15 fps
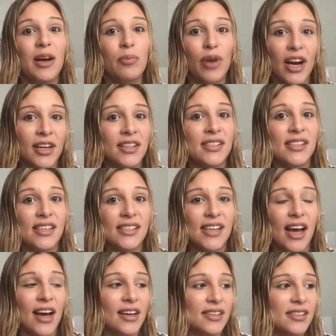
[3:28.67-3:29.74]
pregnancy
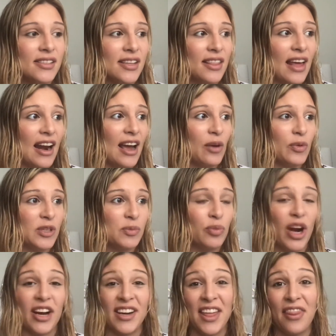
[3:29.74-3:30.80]
test that I was
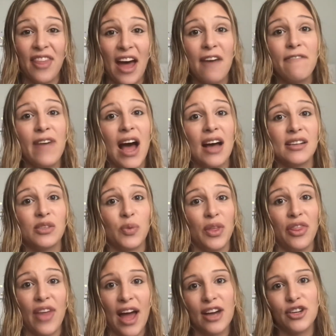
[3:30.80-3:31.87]
pregnant that fast
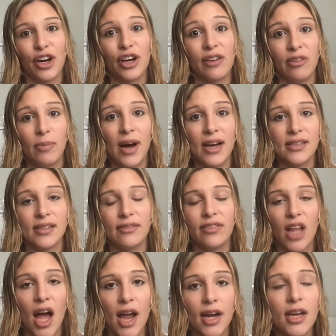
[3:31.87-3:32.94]
with that dark of a positive
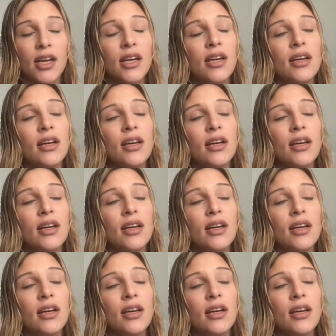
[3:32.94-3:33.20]
line.